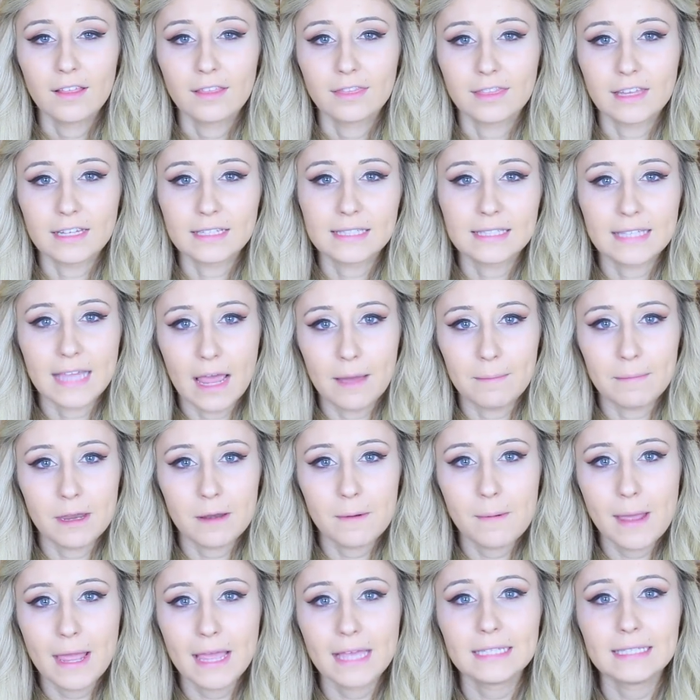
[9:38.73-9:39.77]
The
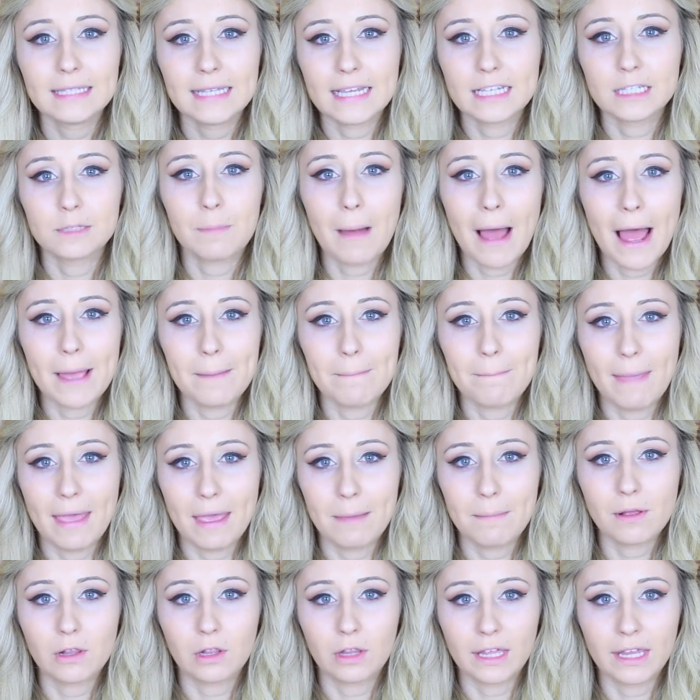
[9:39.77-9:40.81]
salmon base is by
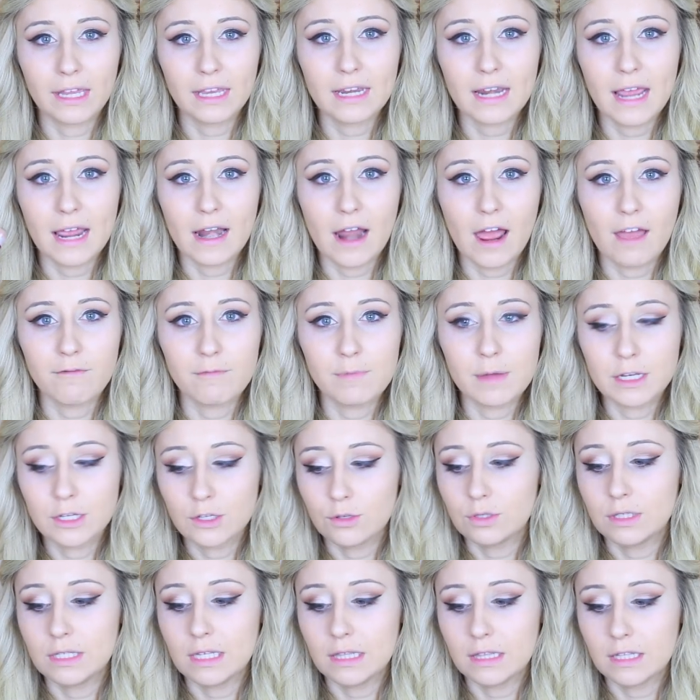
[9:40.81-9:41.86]
Maybelline, and I've been
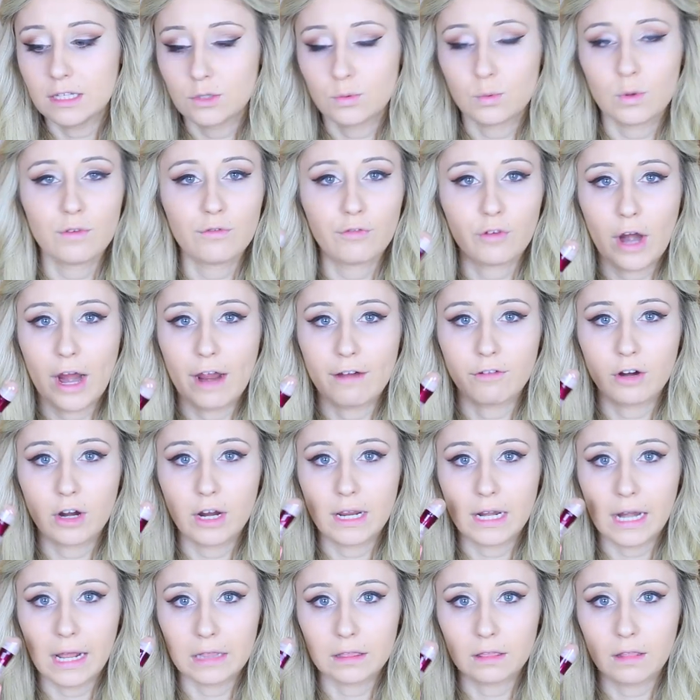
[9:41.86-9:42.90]
using this one forever,
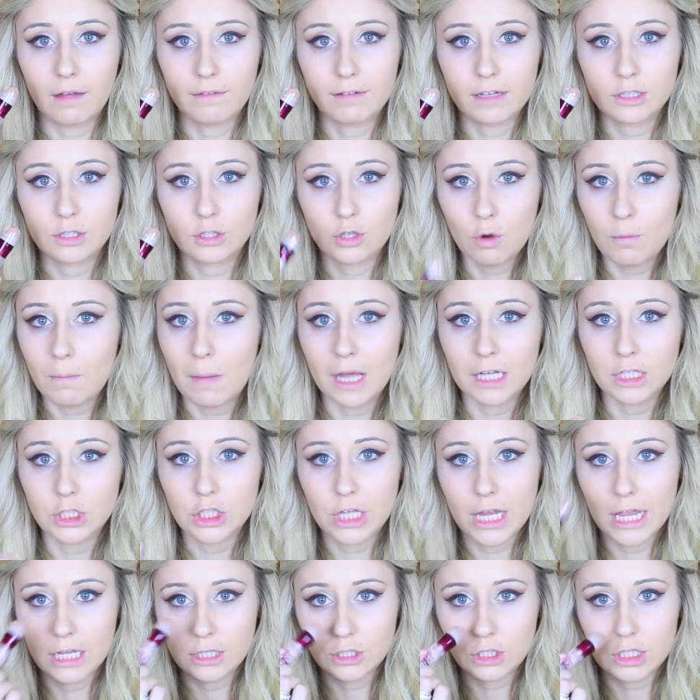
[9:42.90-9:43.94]
and I love it so
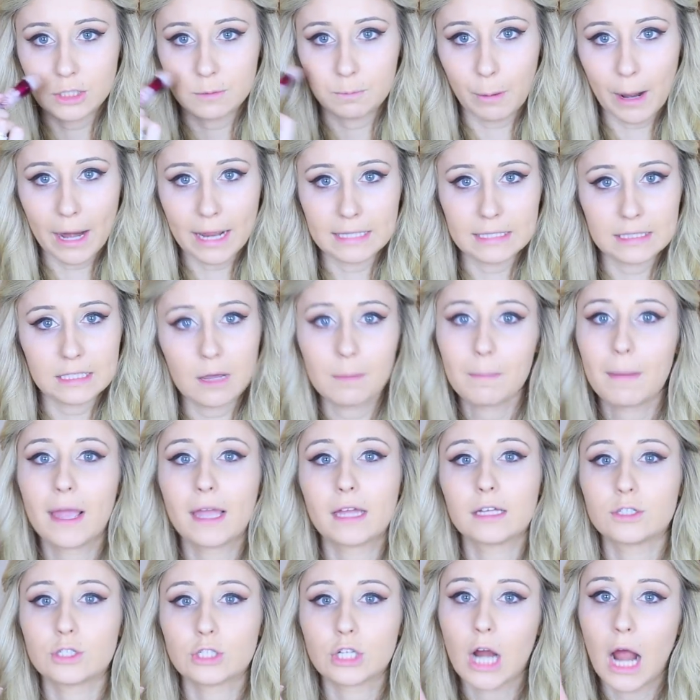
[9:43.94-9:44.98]
much. It just brightens up my
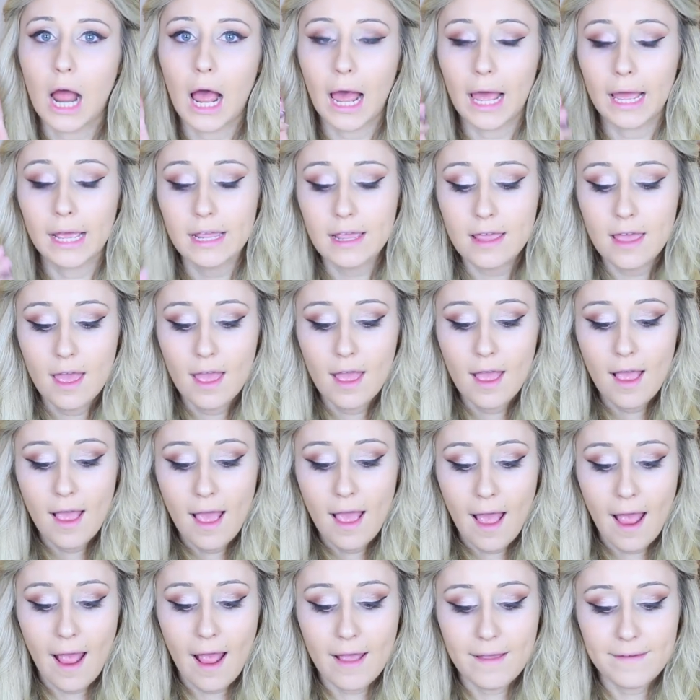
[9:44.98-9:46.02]
under eye.
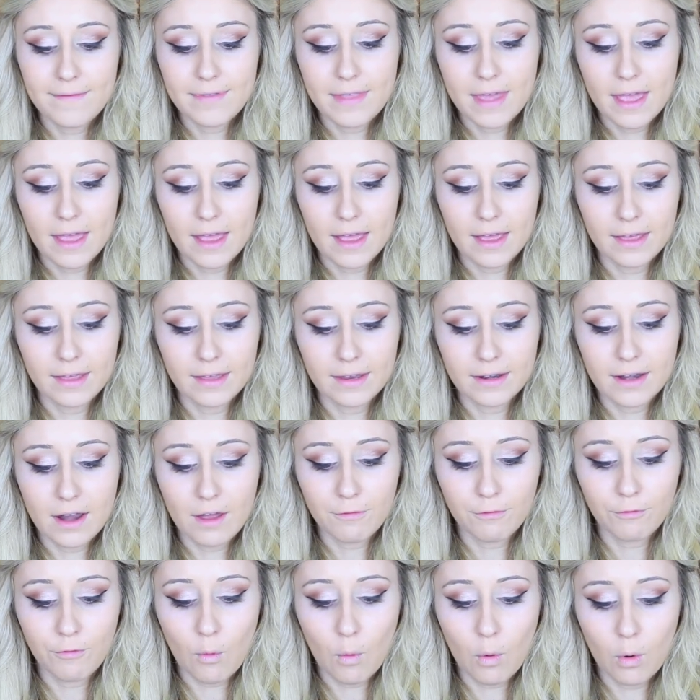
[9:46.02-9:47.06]
And
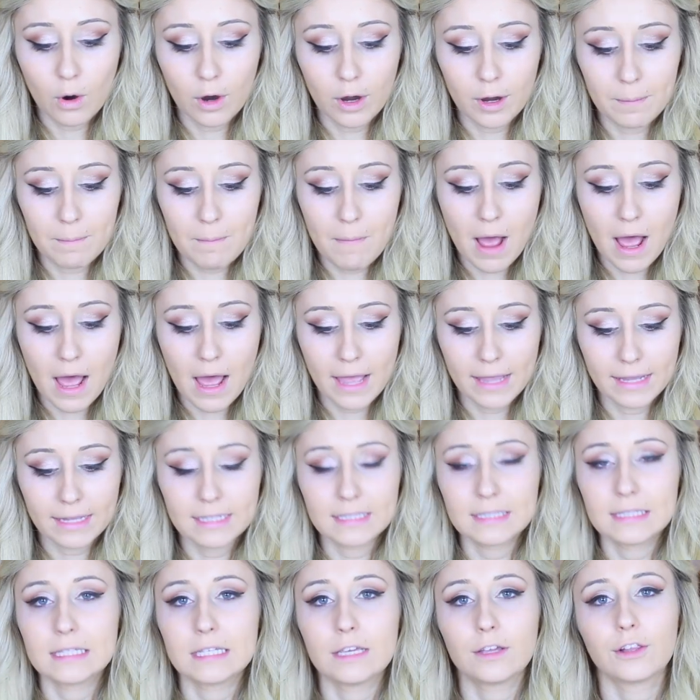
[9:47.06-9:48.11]
then for my
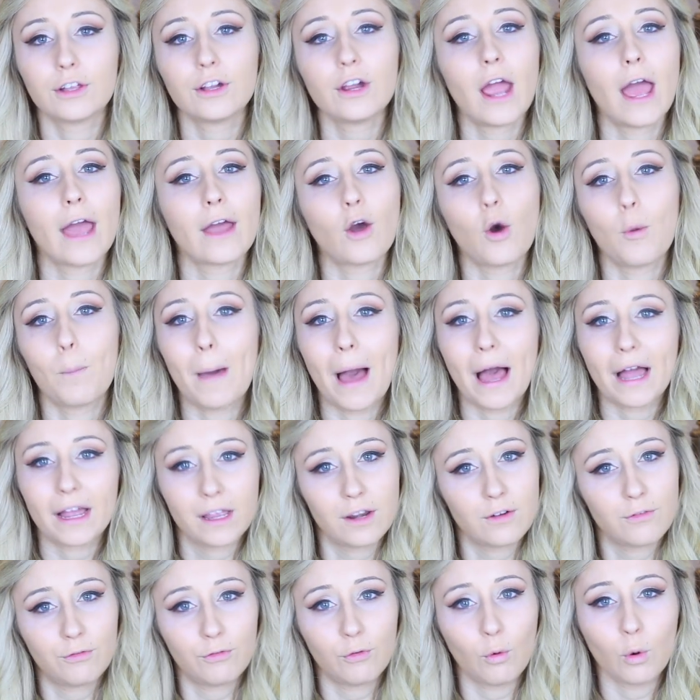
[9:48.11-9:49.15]
concealer, I go back
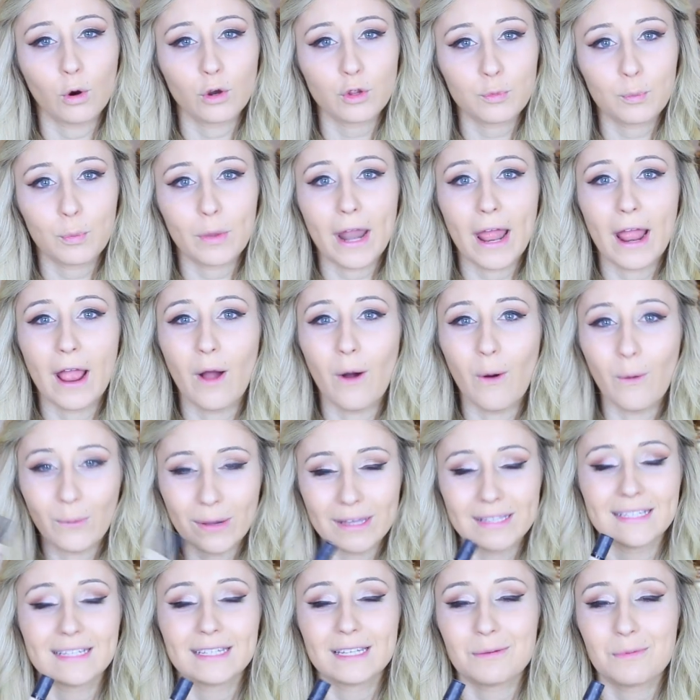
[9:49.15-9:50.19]
and forth, but I
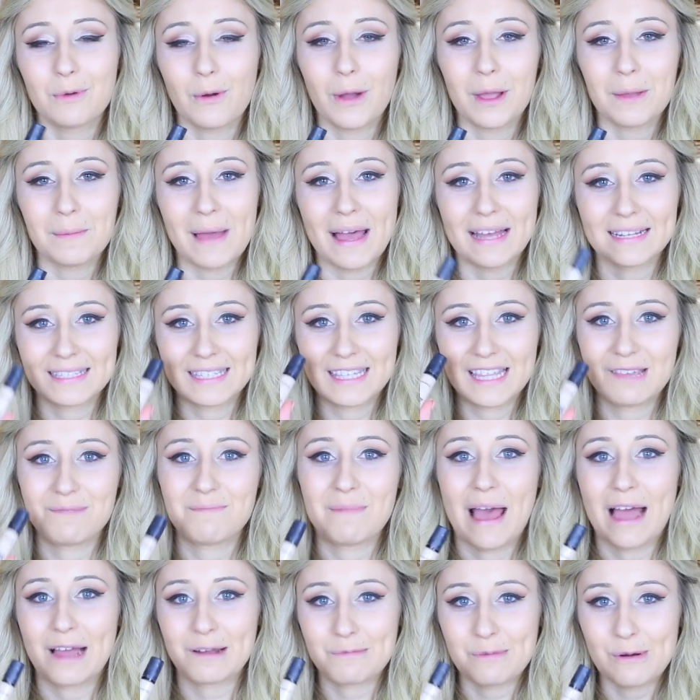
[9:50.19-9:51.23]
always end up going back to the
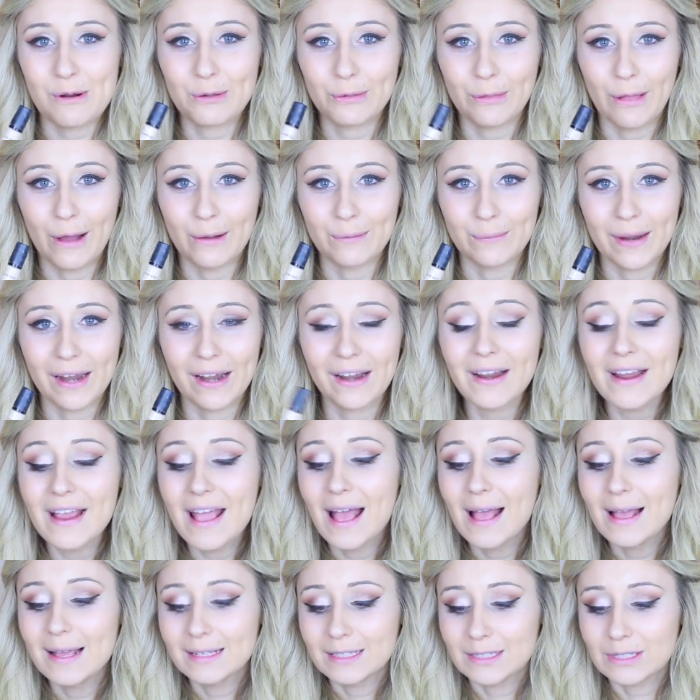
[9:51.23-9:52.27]
MAC Pro Longwear.
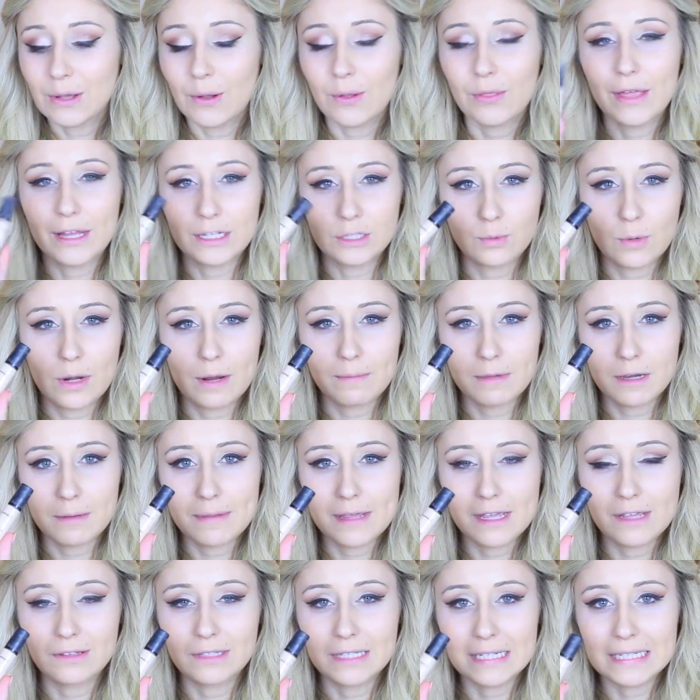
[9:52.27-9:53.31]
So that's what I'm going to
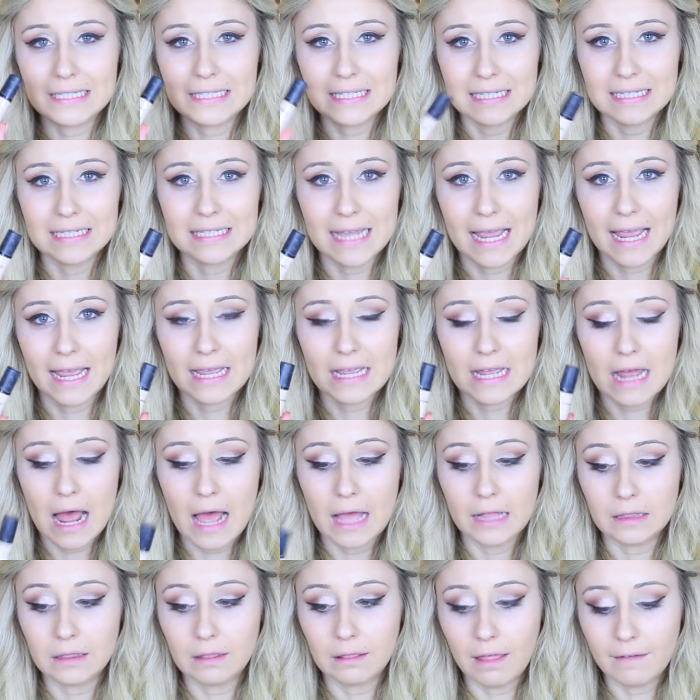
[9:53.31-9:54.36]
be using today.
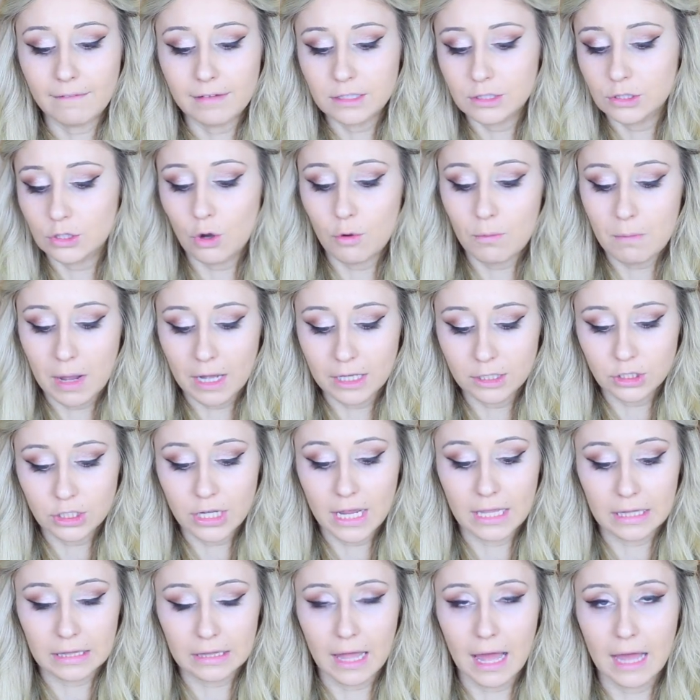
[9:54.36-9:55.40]
I love it so much.
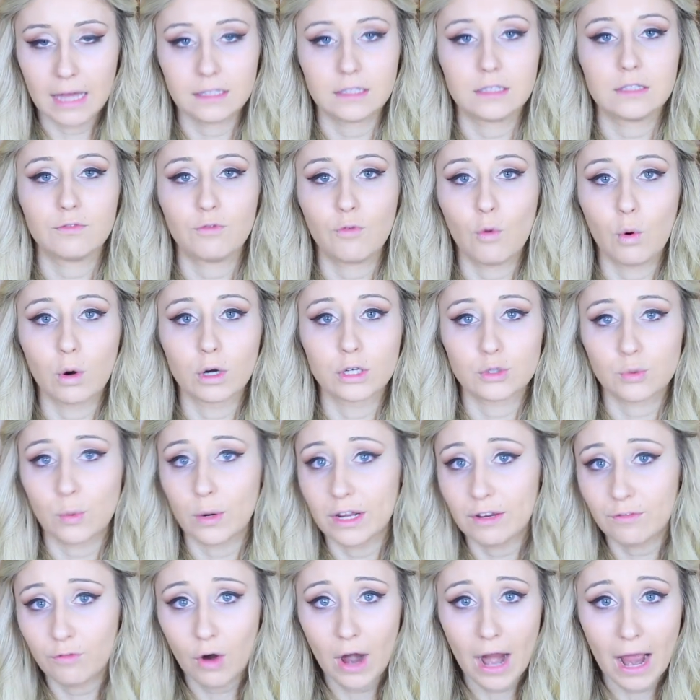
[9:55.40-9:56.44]
It lasts for
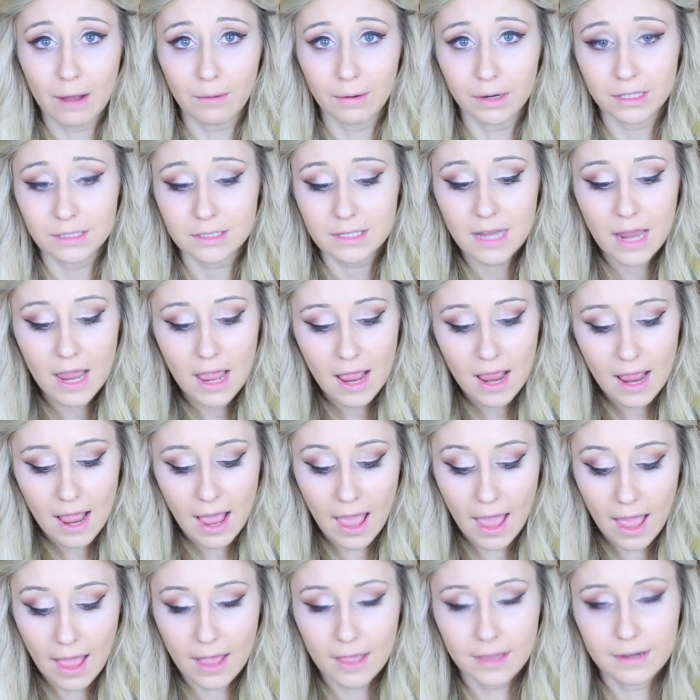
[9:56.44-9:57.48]
24 hours,
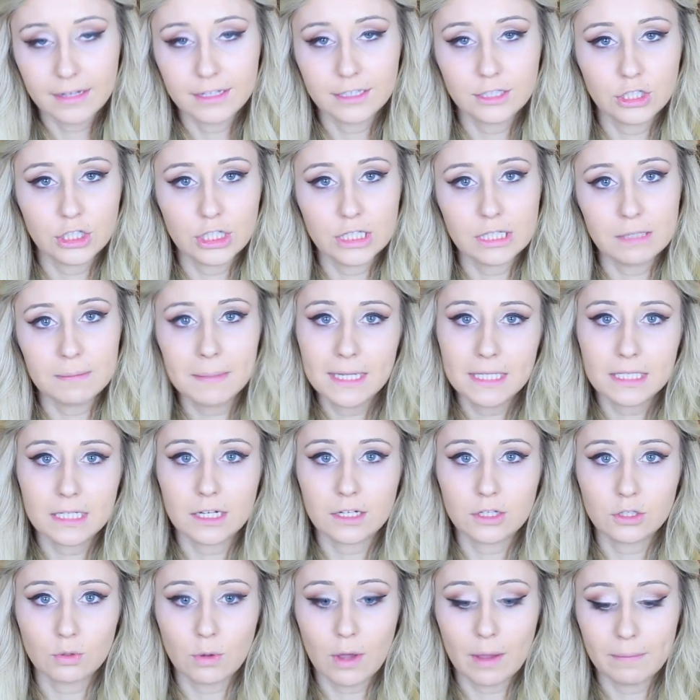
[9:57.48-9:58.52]
and it's just
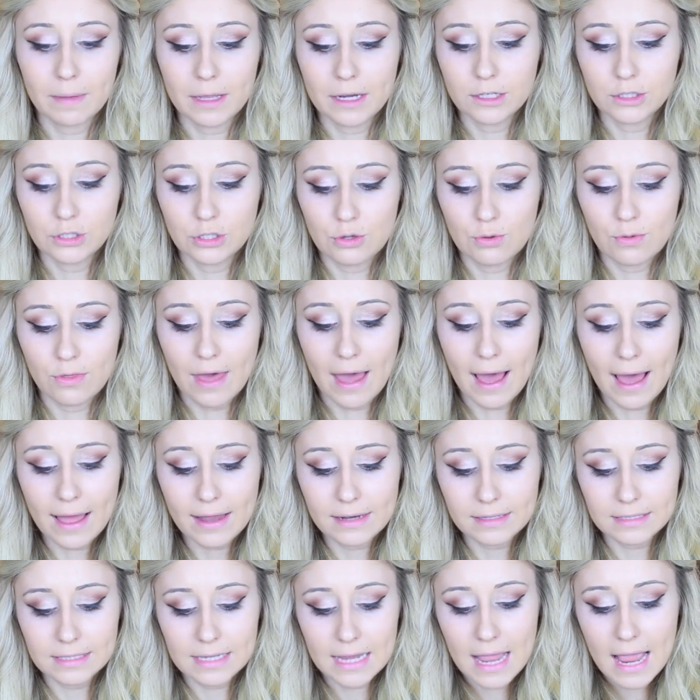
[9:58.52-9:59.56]
amazing. So I'm going to do
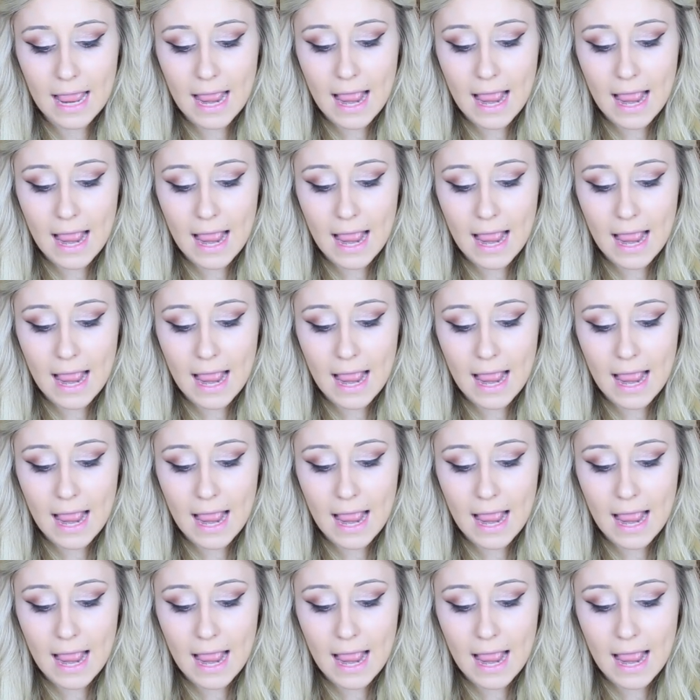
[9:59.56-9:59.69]
that.